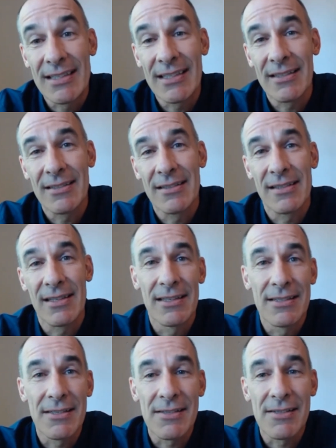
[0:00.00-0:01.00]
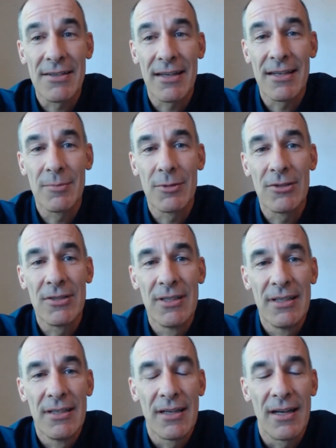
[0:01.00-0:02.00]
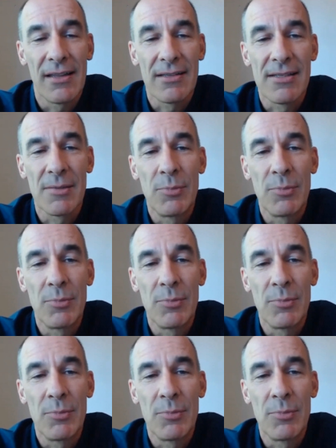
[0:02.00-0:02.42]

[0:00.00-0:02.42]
that is resilient, that is sustainable,